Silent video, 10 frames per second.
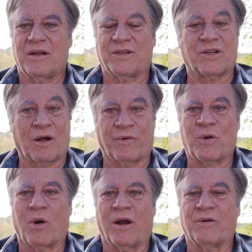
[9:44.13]
It's not
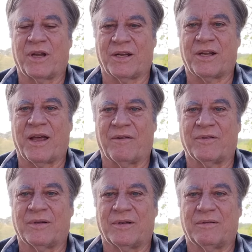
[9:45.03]
required to get to
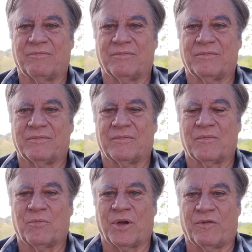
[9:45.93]
heaven,
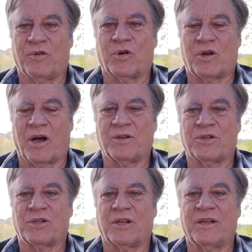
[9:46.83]
but if you're
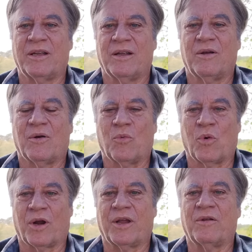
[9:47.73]
consciously
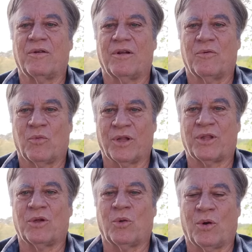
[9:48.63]
working
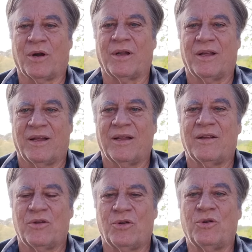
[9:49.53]
with the Lord,
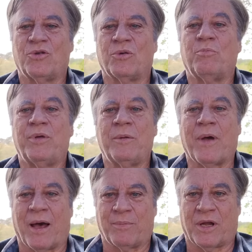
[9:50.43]
you should be
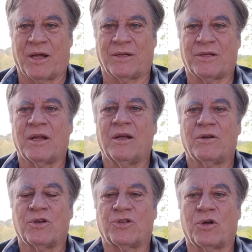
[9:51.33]
baptized
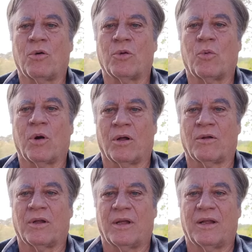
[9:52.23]
to show the
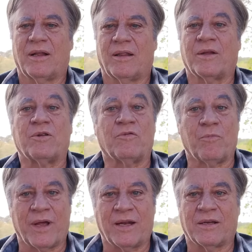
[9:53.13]
world that you've
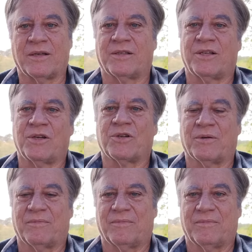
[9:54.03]
made a decision.